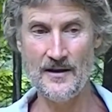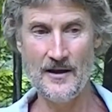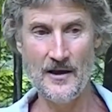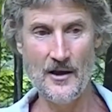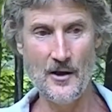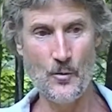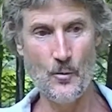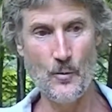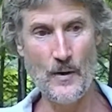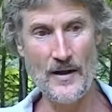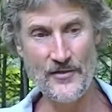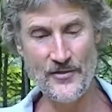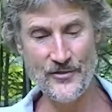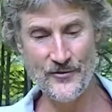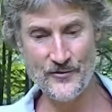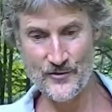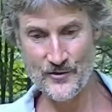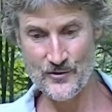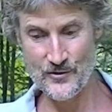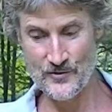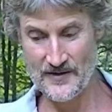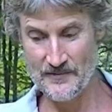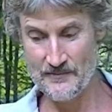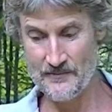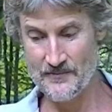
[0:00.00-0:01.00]
went through
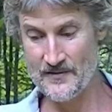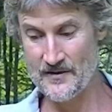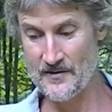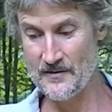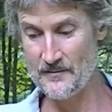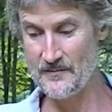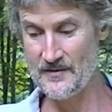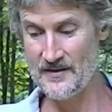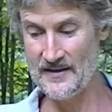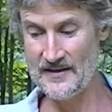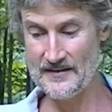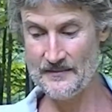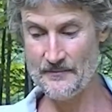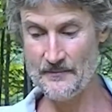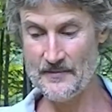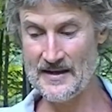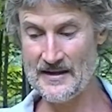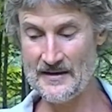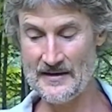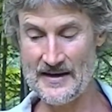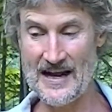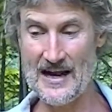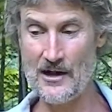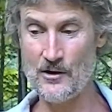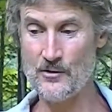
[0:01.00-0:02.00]
and
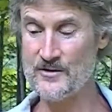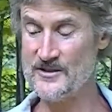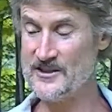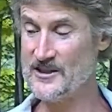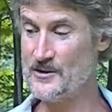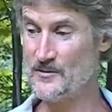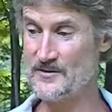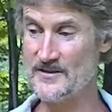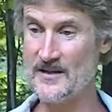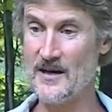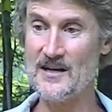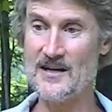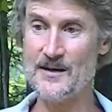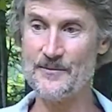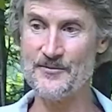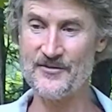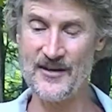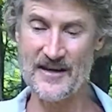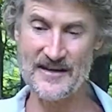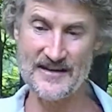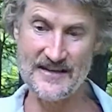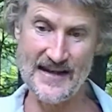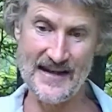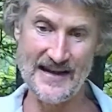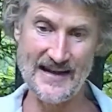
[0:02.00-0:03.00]
how she was hung upside
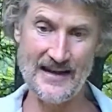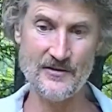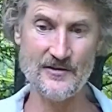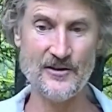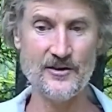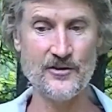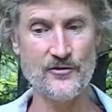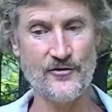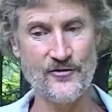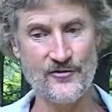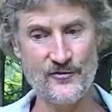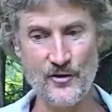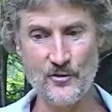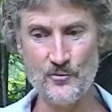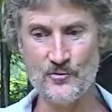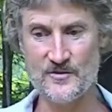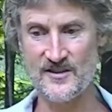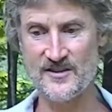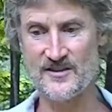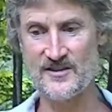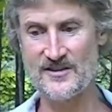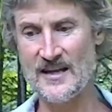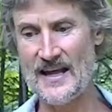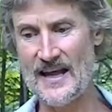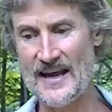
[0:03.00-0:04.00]
down and her throat was
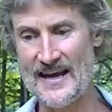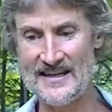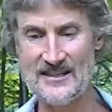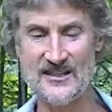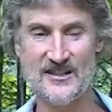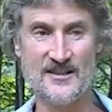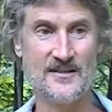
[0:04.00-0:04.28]
slashed.